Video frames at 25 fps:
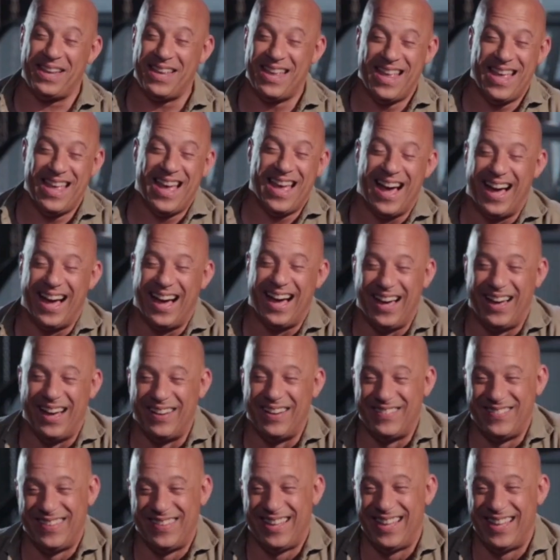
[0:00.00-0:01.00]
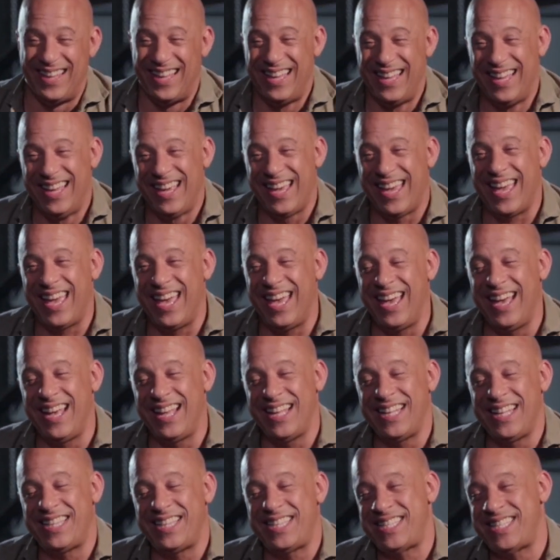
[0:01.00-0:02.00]
Um,
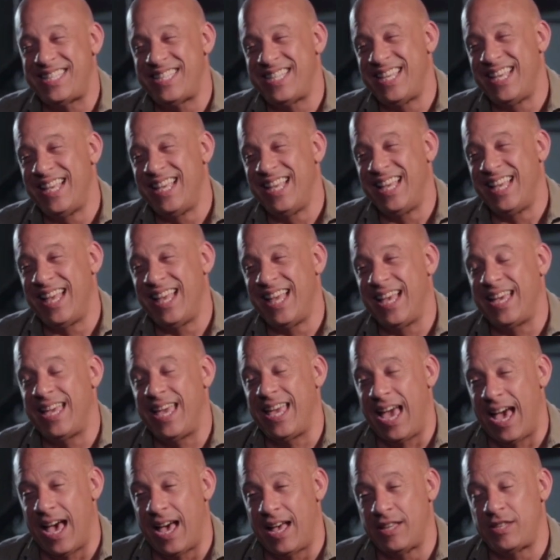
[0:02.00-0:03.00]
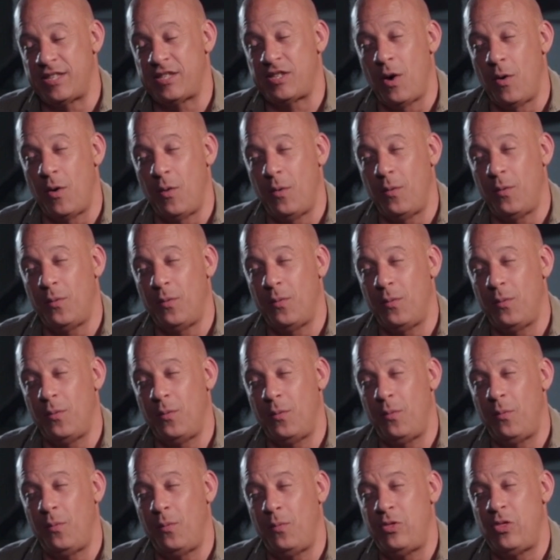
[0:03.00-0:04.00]
it's, yeah. So
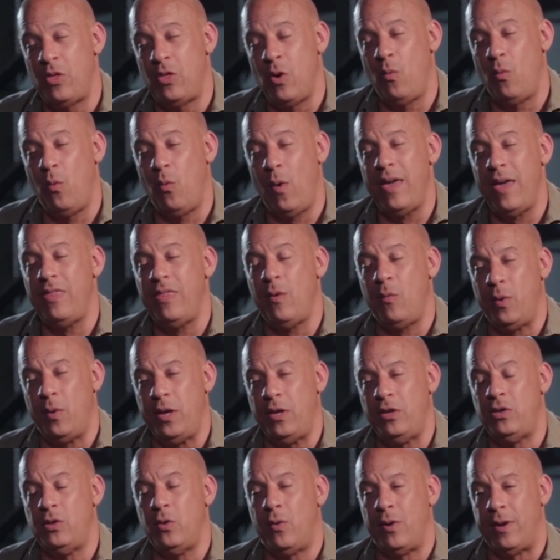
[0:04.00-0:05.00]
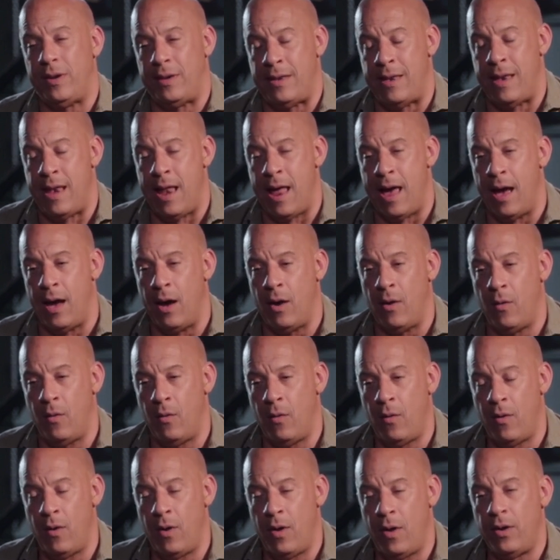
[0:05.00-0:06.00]
the way that we do it now,
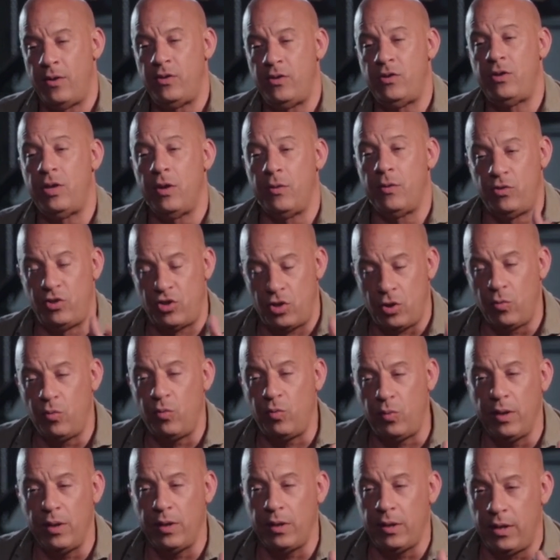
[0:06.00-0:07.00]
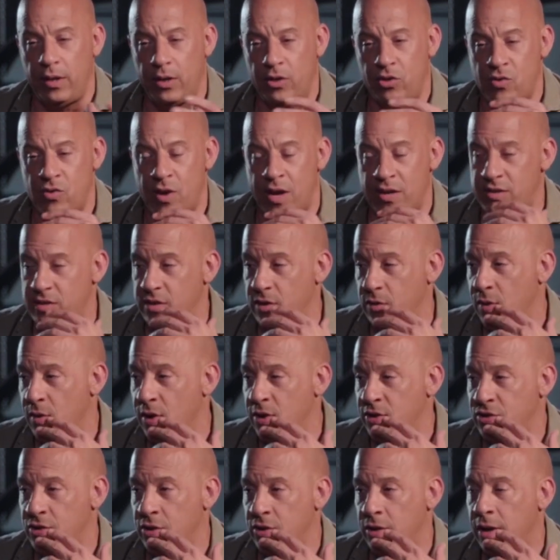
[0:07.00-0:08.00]
to, to really address your
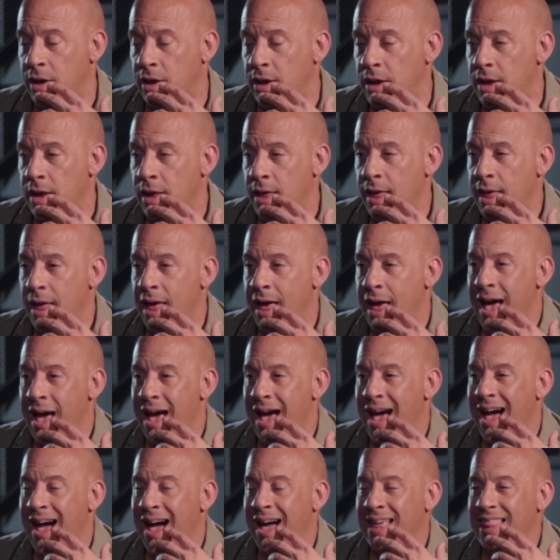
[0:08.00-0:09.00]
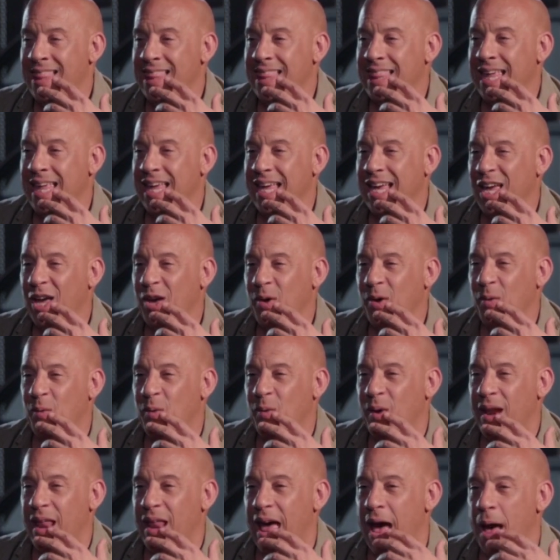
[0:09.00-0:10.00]
question, I think what
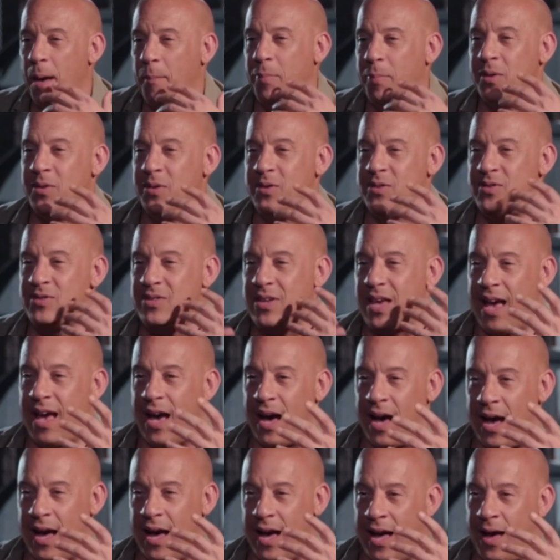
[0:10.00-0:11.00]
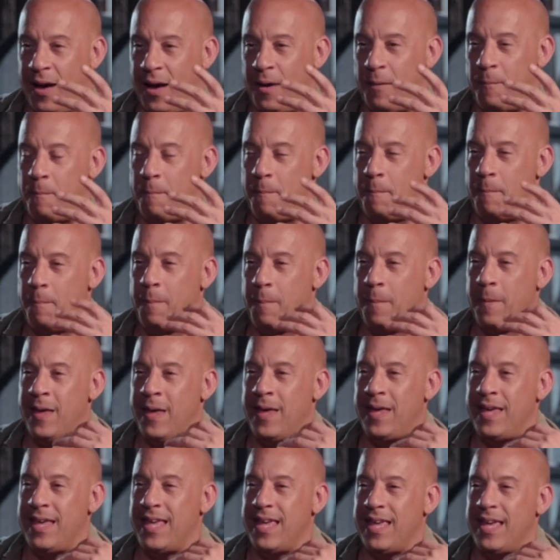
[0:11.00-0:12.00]
happens um,
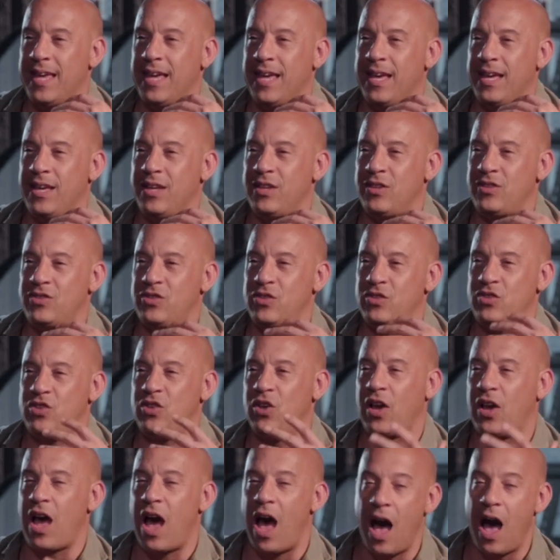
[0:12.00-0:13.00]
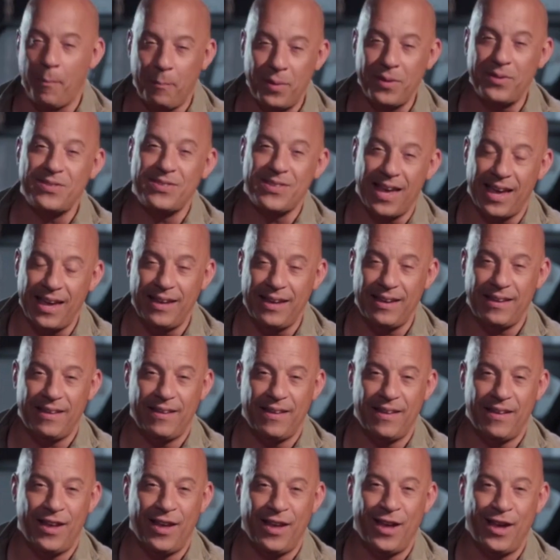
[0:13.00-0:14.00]
is to compensate,
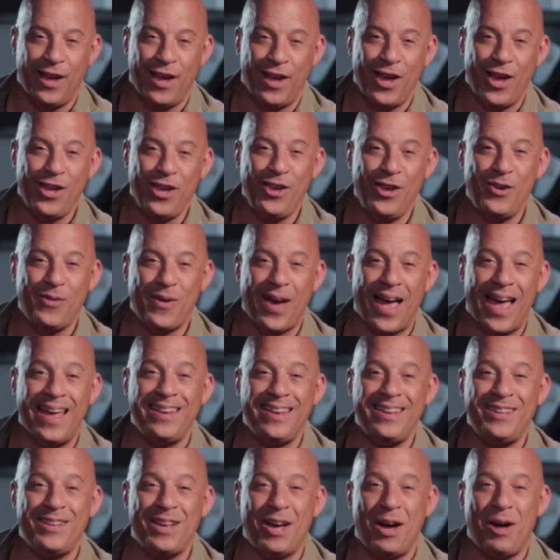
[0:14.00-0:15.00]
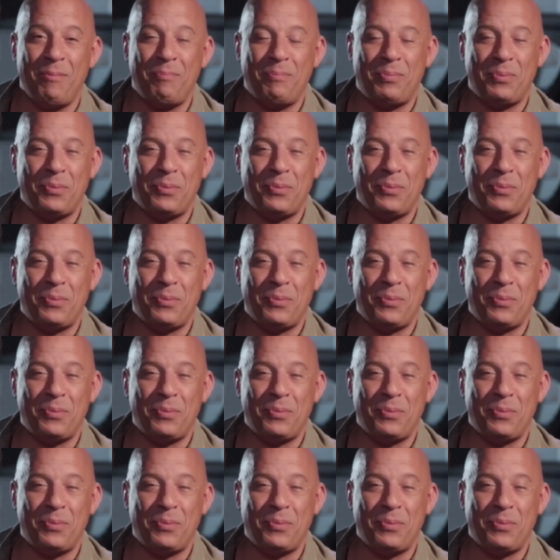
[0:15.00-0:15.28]
you end up